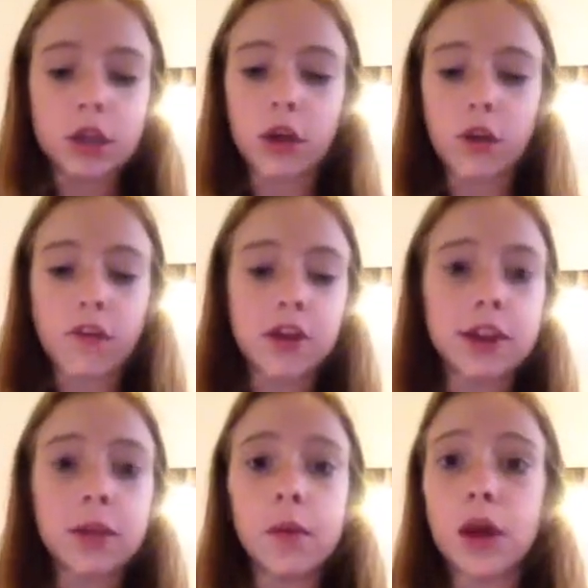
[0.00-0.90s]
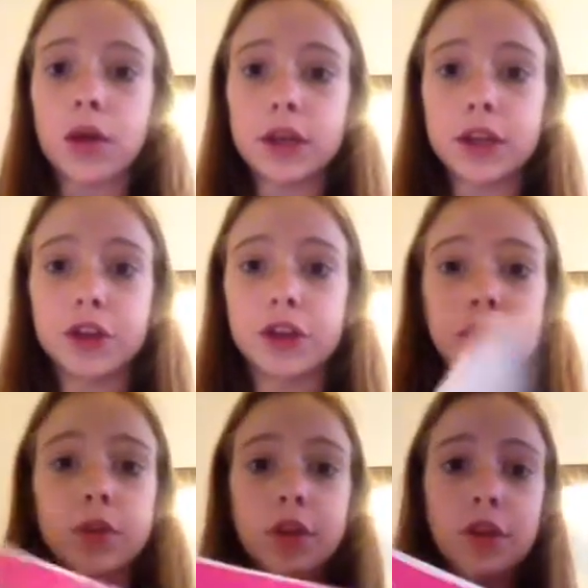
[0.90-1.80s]
So the first thing we're going to
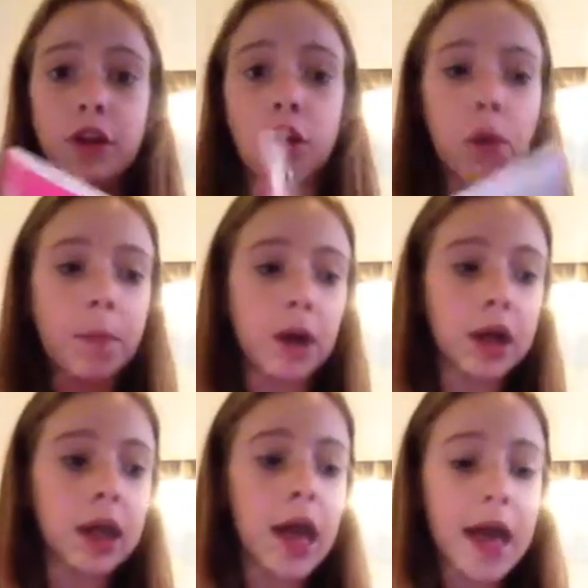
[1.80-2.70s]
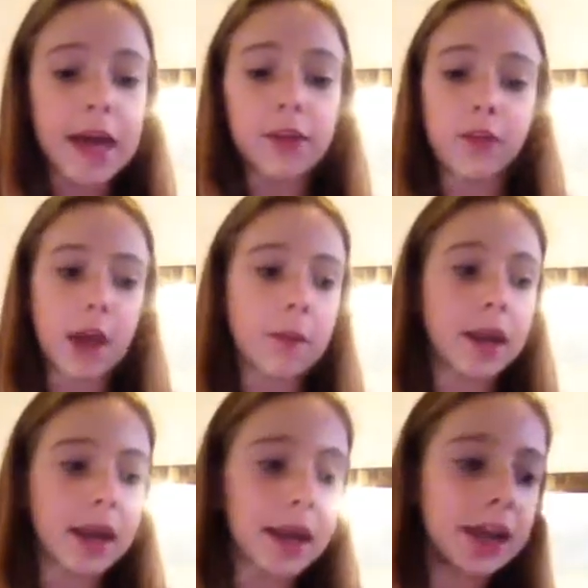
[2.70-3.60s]
do to the notebook is write
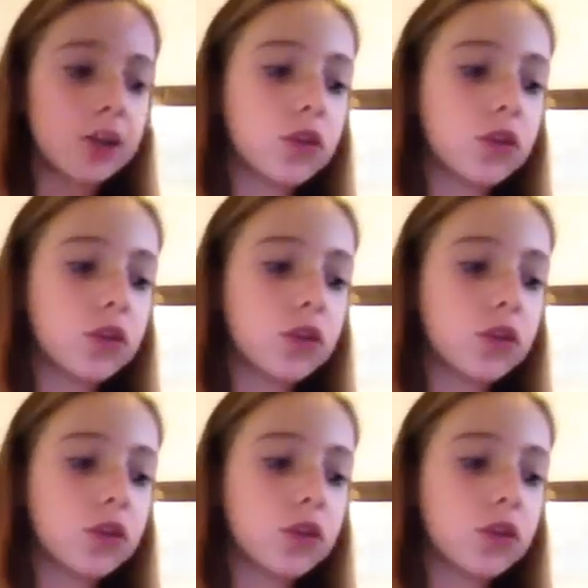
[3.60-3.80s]
what it is.